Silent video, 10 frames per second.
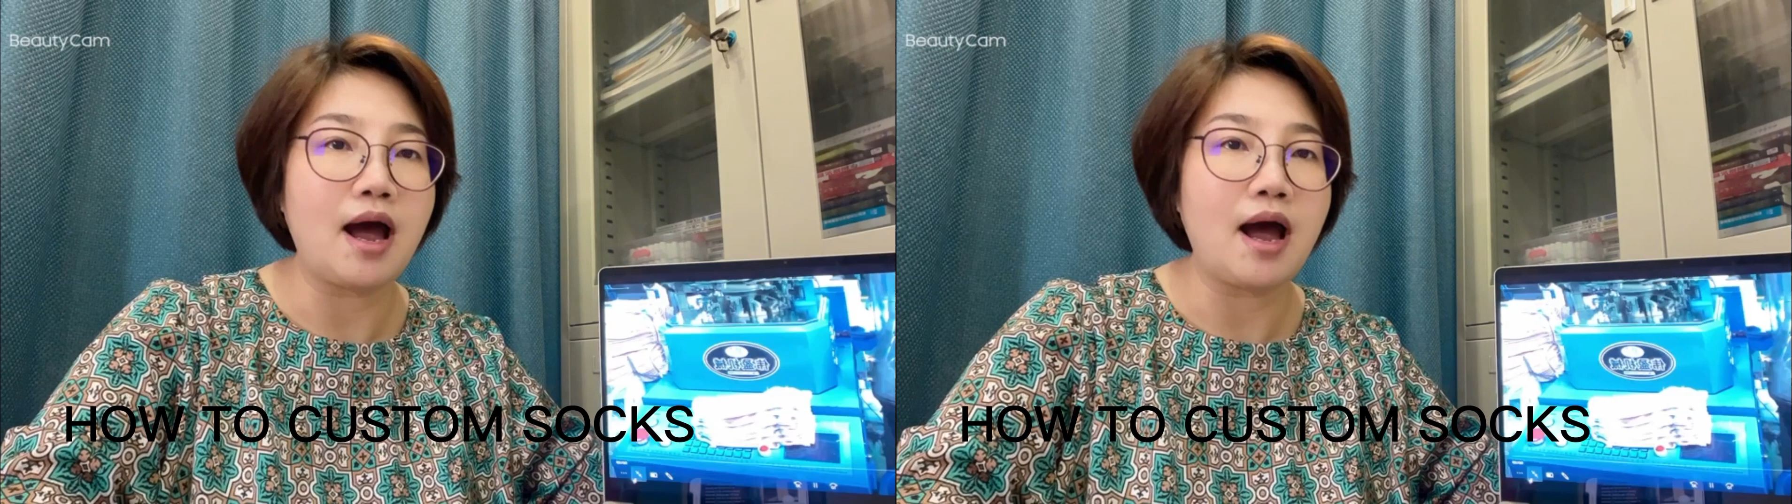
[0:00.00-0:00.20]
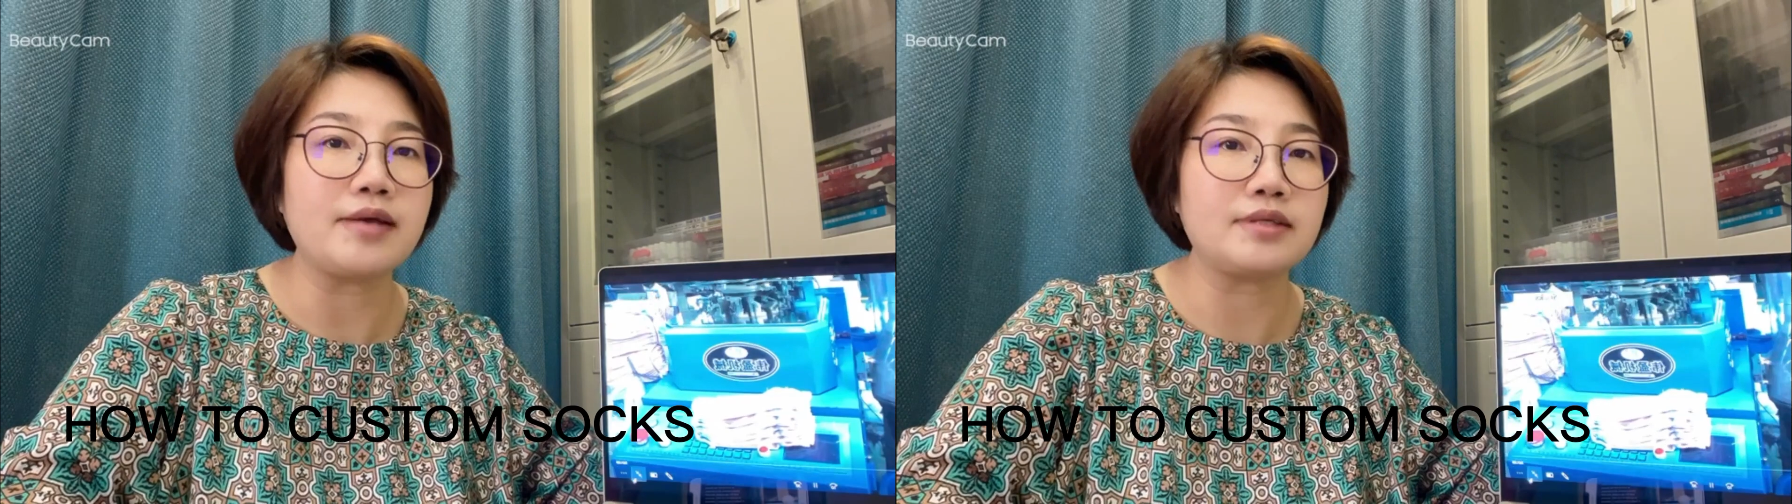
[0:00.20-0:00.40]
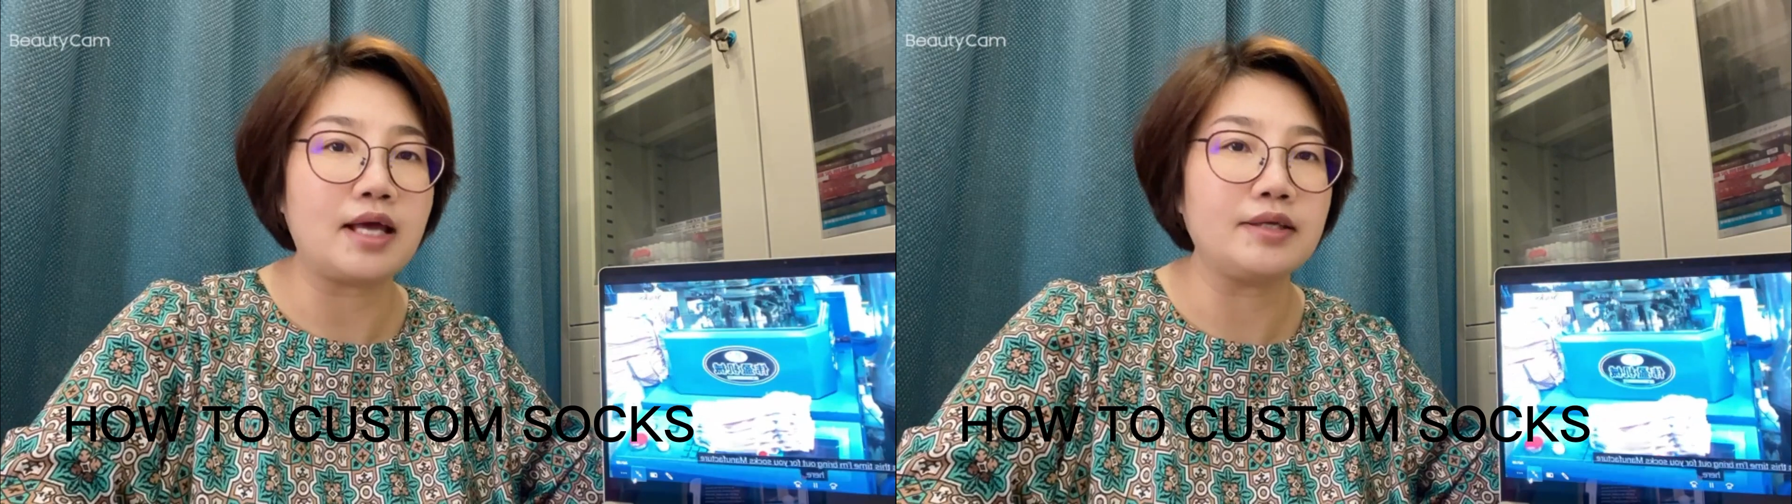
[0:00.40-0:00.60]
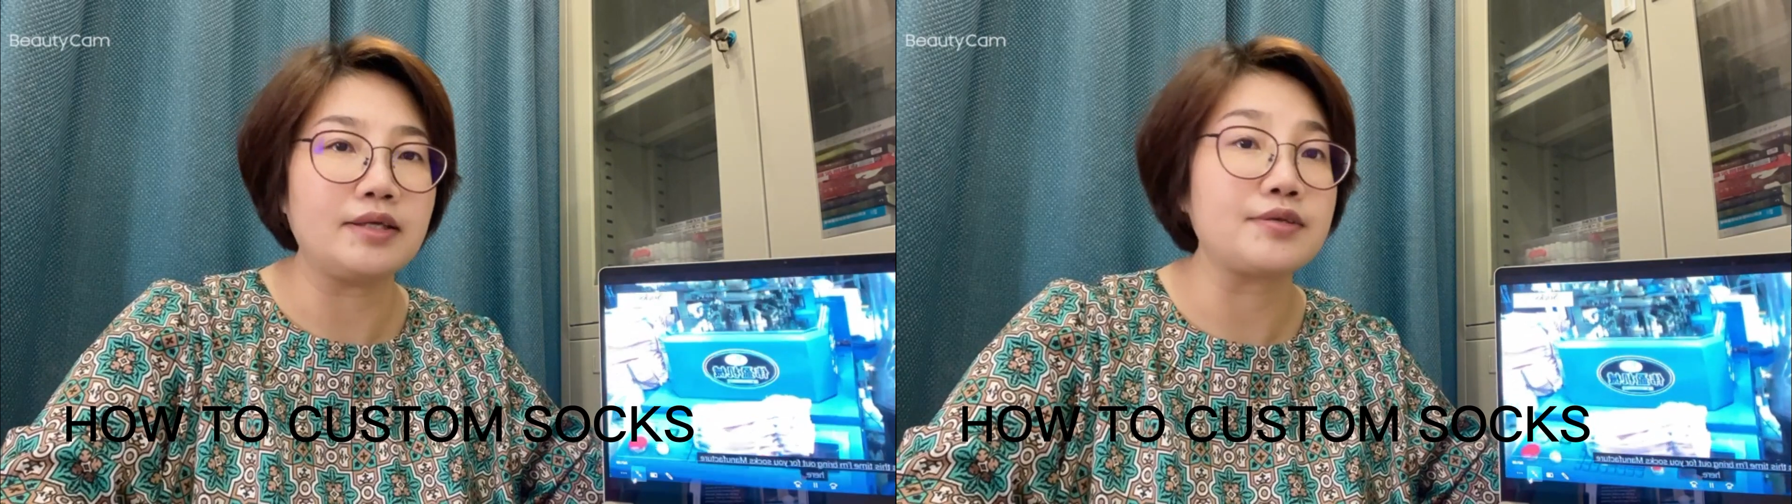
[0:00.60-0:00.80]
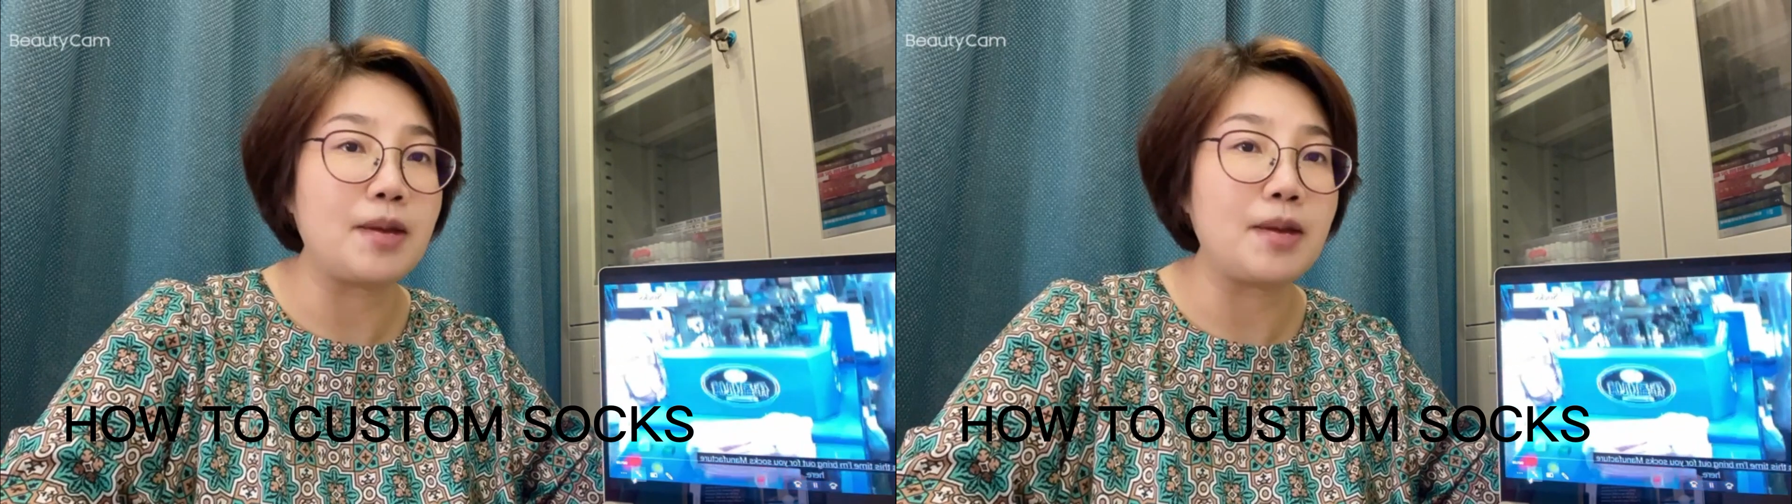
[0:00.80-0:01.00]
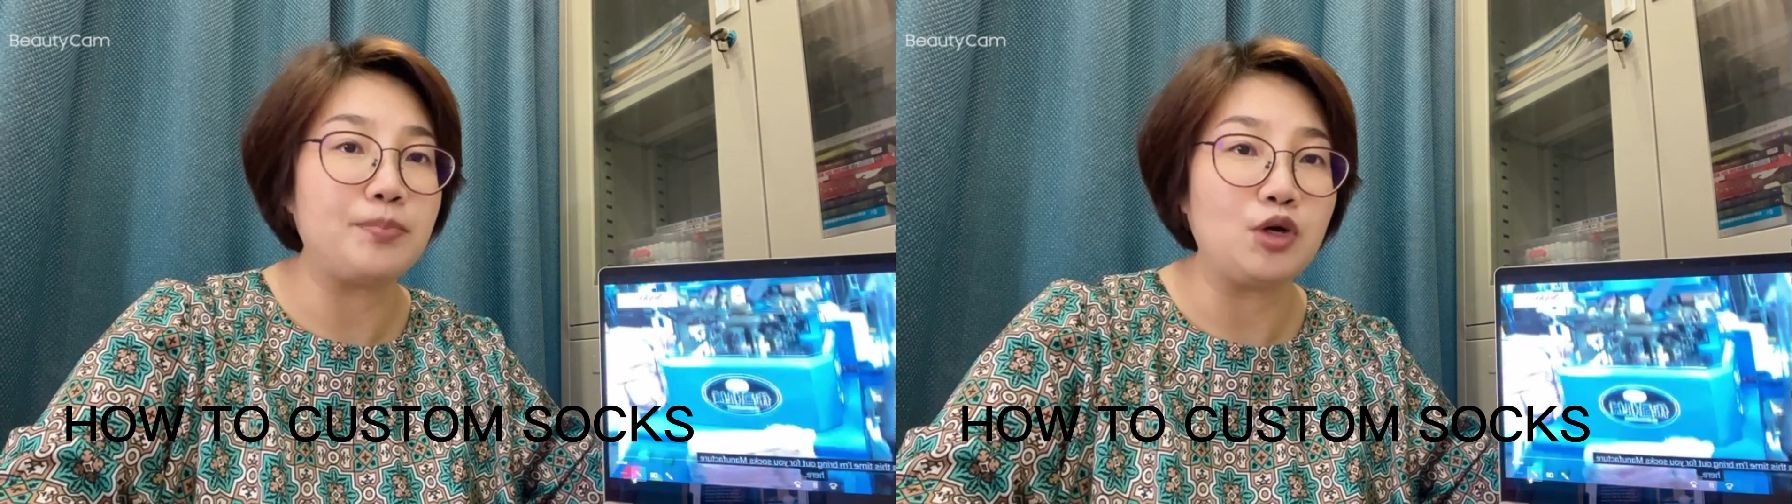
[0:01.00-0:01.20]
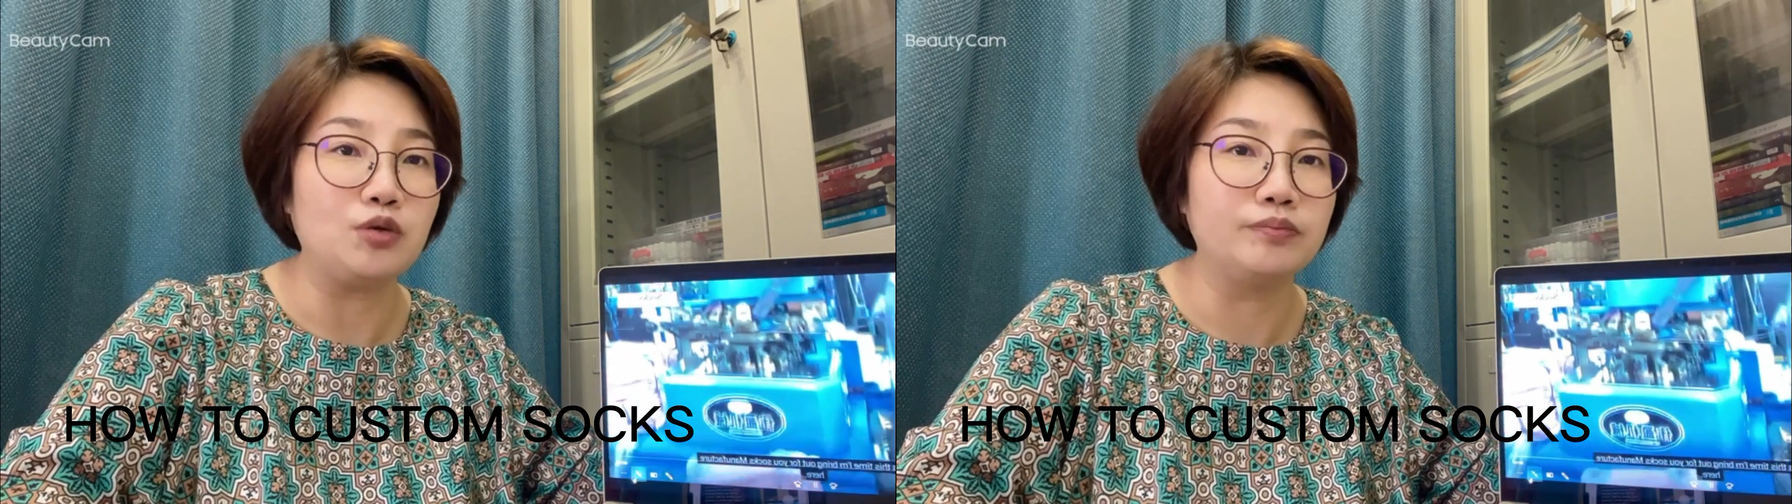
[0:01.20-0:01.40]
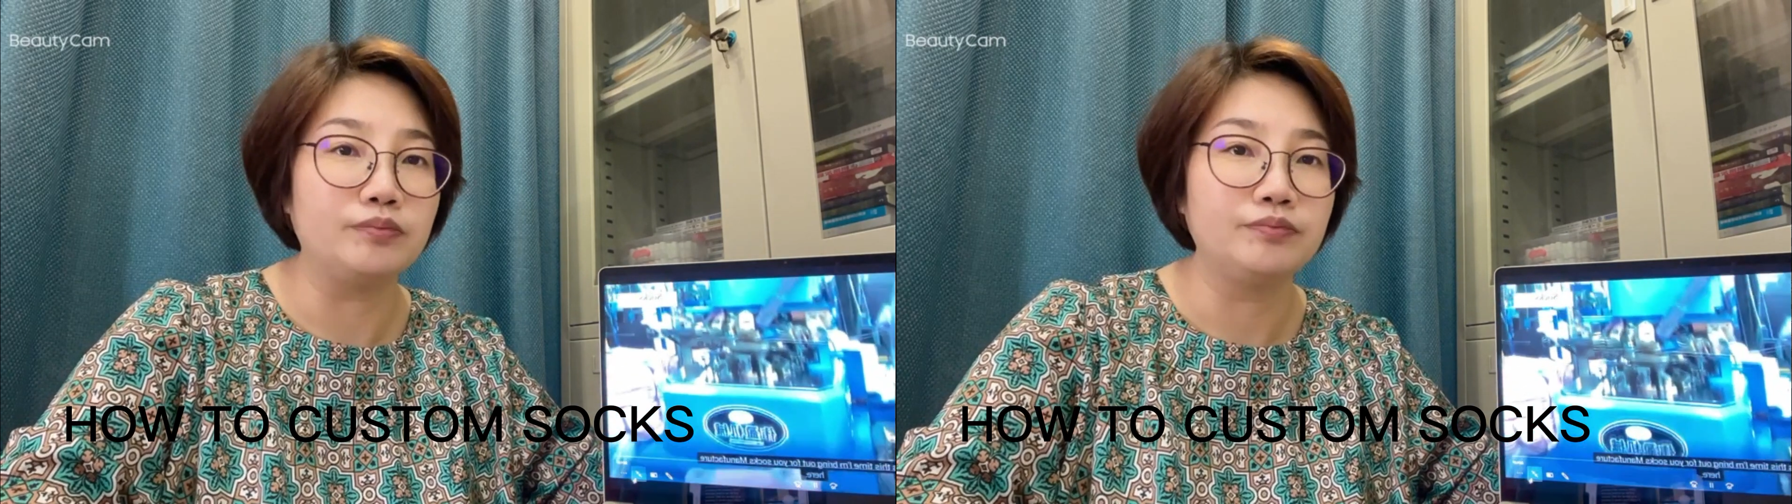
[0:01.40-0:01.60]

as an example.